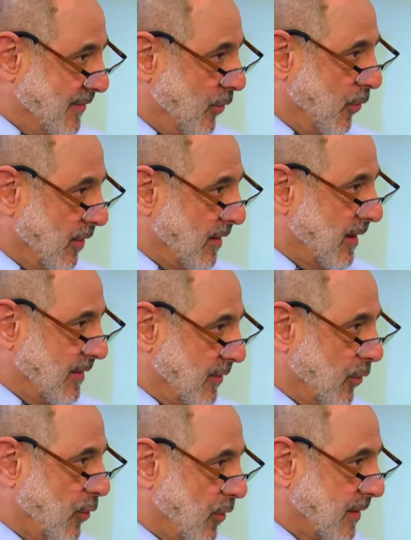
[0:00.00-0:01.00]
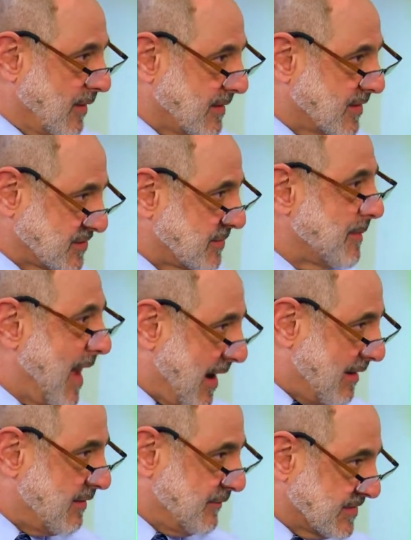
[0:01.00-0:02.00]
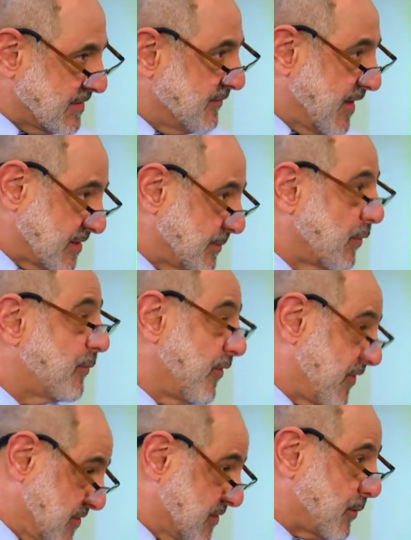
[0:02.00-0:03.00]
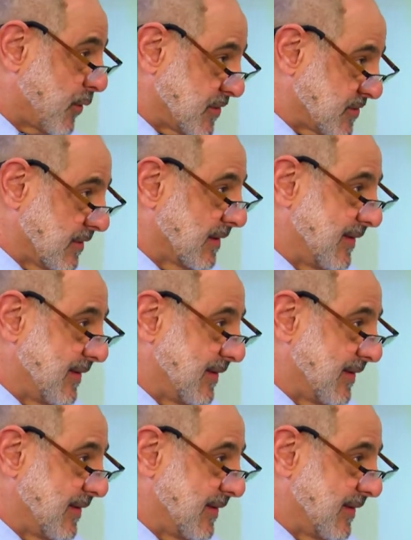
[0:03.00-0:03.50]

or does it matter if it's investment versus personal?